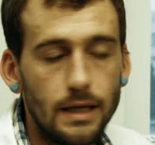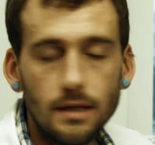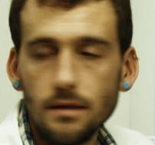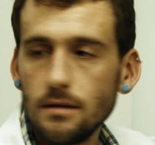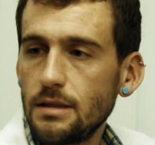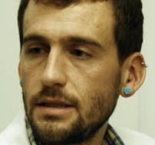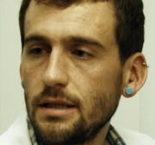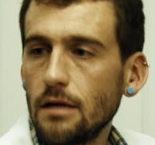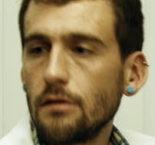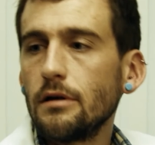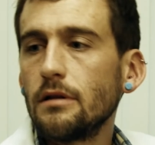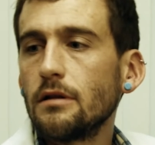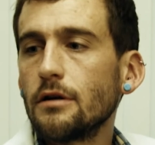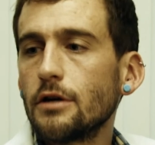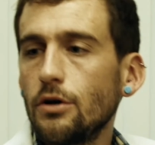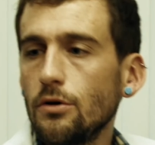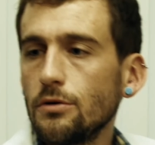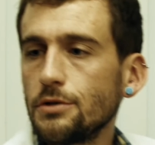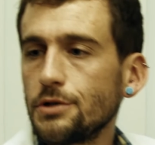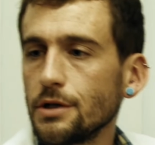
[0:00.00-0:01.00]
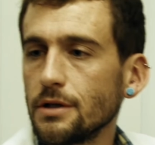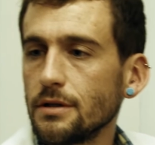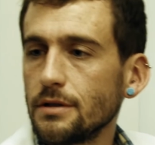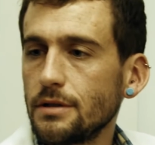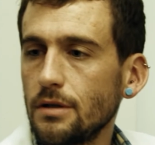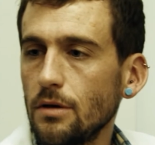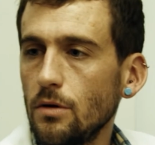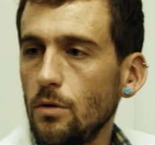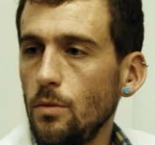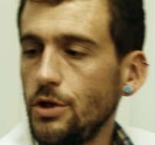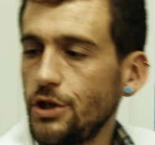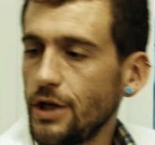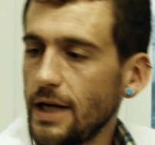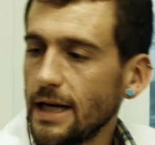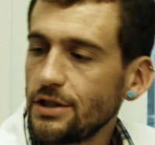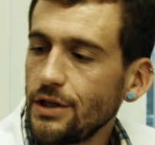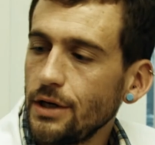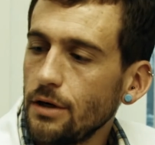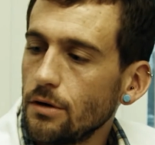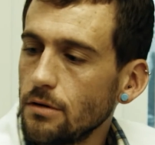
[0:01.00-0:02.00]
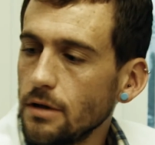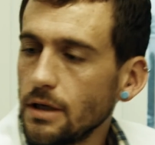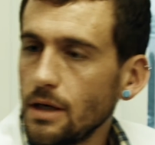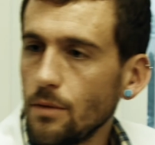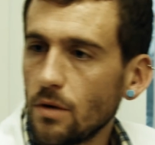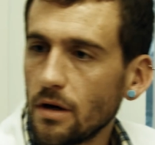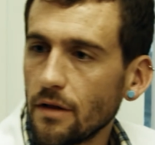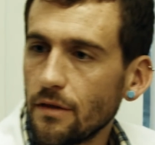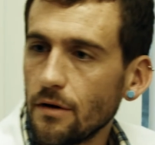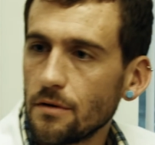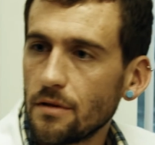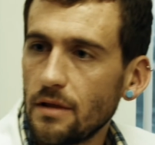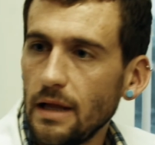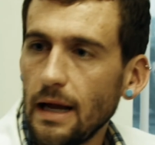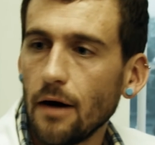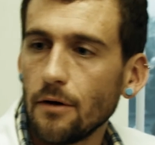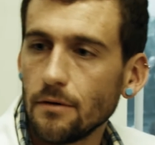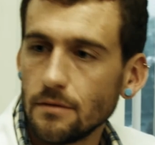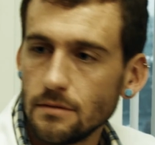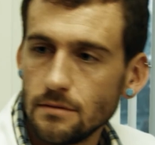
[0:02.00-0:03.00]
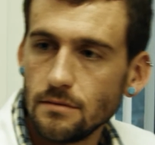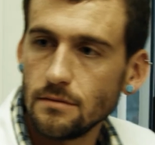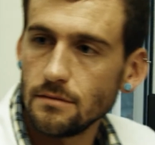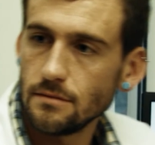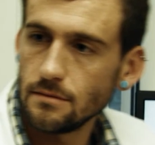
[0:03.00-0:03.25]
in cellular cultures. We should actually go look at one of those now.